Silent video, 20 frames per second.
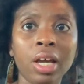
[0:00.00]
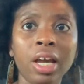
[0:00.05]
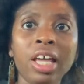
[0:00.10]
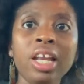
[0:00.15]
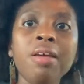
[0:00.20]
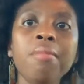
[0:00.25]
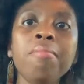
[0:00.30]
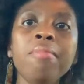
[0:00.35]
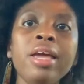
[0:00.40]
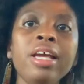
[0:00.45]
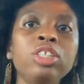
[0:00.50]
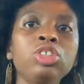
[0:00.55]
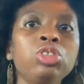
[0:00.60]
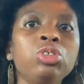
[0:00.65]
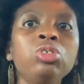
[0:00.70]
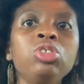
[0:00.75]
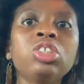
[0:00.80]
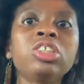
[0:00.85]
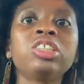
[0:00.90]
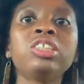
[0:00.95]
And it makes
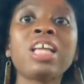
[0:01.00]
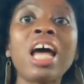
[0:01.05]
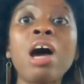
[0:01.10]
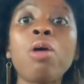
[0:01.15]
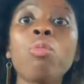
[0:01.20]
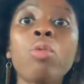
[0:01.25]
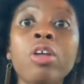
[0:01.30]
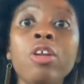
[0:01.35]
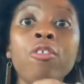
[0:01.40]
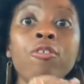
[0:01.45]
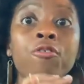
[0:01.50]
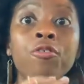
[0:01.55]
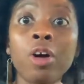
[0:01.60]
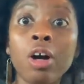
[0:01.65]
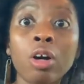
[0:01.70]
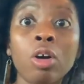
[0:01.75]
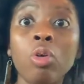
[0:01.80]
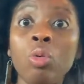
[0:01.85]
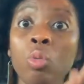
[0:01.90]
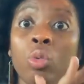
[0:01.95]
you just not want to
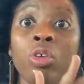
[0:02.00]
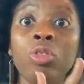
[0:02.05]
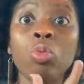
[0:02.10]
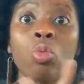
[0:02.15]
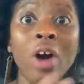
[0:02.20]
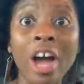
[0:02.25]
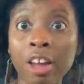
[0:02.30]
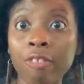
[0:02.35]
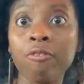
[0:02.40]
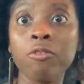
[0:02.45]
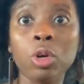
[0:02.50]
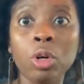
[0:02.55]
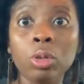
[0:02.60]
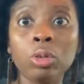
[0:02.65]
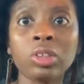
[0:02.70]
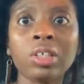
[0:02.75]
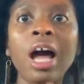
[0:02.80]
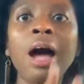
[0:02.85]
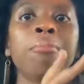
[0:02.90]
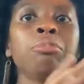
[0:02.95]
fuck with white
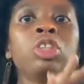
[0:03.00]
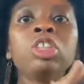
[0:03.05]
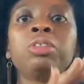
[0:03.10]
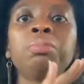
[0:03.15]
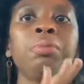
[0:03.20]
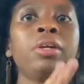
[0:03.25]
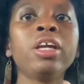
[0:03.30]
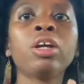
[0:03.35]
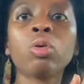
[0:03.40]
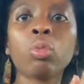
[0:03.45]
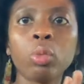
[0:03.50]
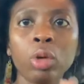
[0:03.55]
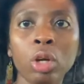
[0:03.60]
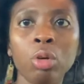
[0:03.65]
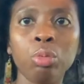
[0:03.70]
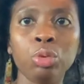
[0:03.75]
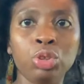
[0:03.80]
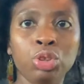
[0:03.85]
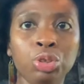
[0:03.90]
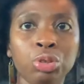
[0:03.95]
folks. I'm just being
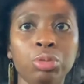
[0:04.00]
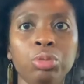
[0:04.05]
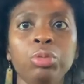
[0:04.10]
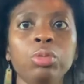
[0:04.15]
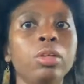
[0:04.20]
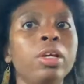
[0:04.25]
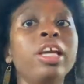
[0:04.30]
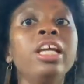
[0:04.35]
real with you.